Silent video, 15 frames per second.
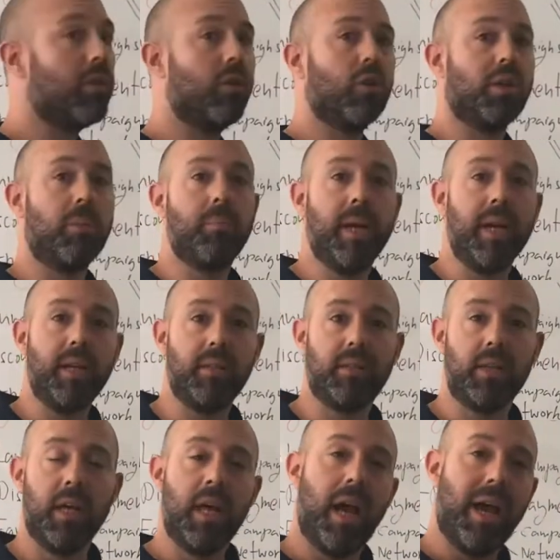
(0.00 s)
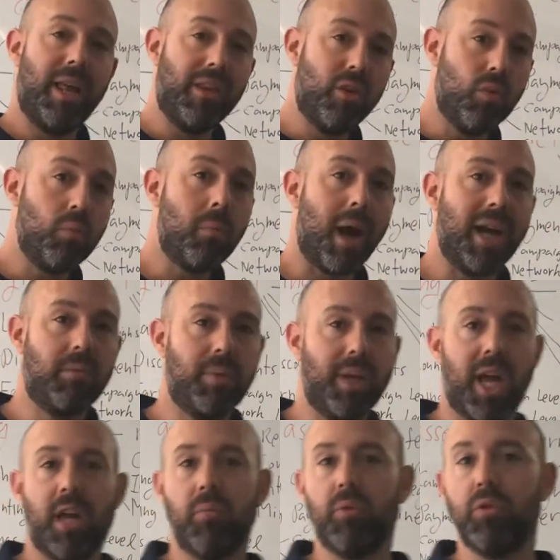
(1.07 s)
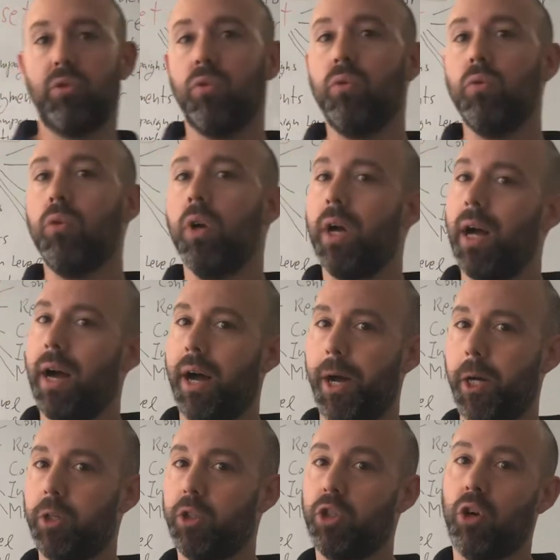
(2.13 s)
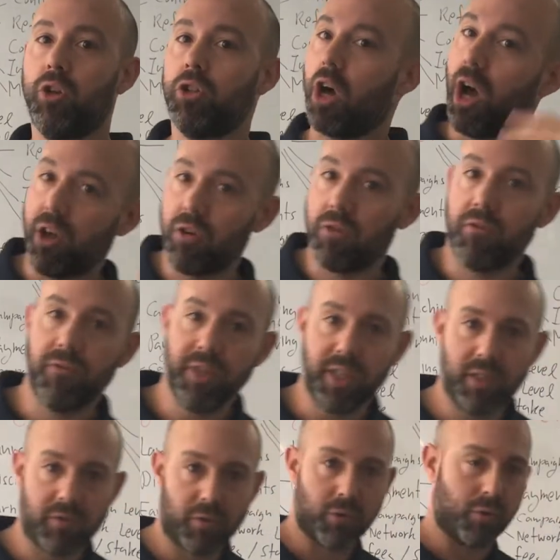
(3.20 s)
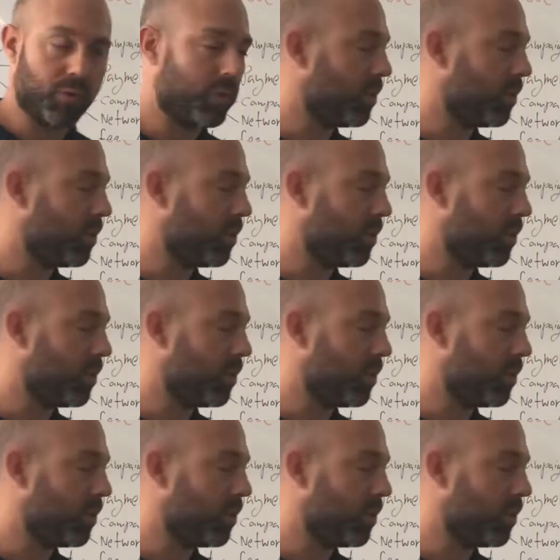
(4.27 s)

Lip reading: their campaigns, and you might be able to charge higher fees for those